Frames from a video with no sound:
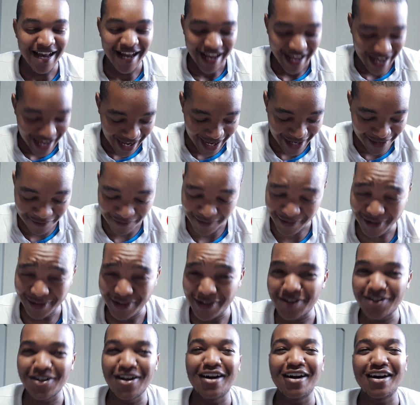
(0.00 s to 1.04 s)
Hatfield
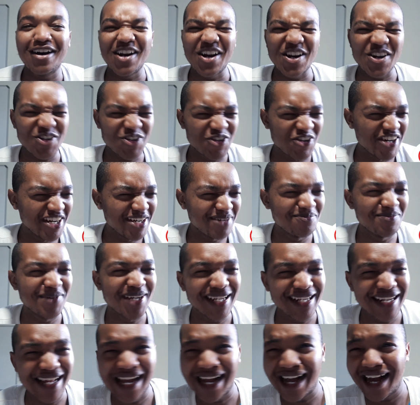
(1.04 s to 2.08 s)
is not gonna treat me
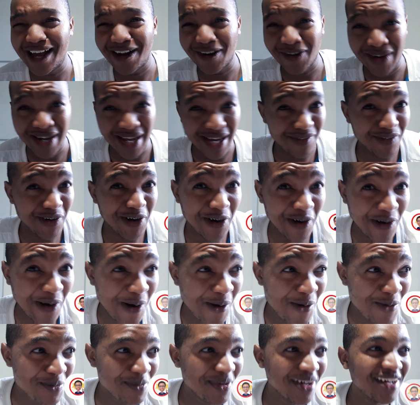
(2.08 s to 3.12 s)
like I don't have a
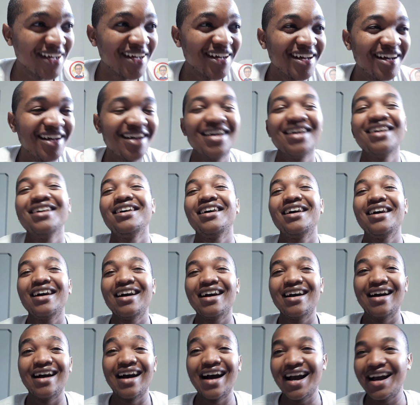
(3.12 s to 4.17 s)
home.
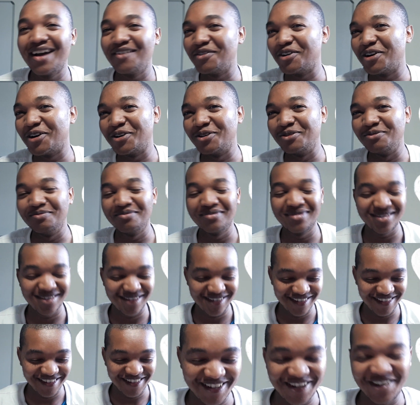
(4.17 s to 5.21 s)
I have a home
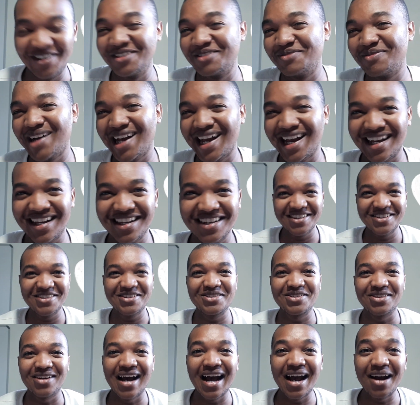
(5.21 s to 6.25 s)
close by. So
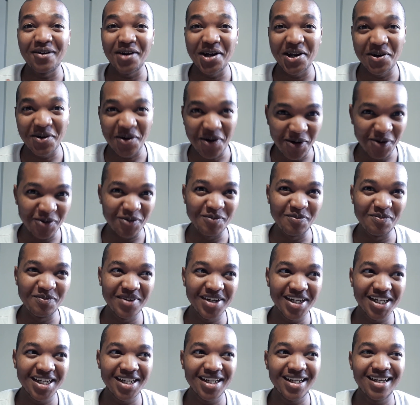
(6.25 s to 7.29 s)
I went home.
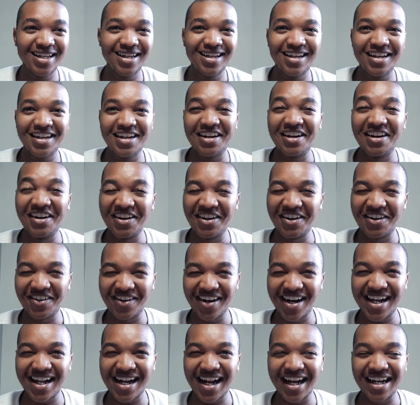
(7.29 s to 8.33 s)

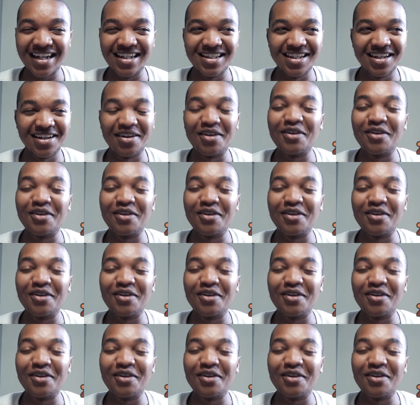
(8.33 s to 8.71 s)
Great idea.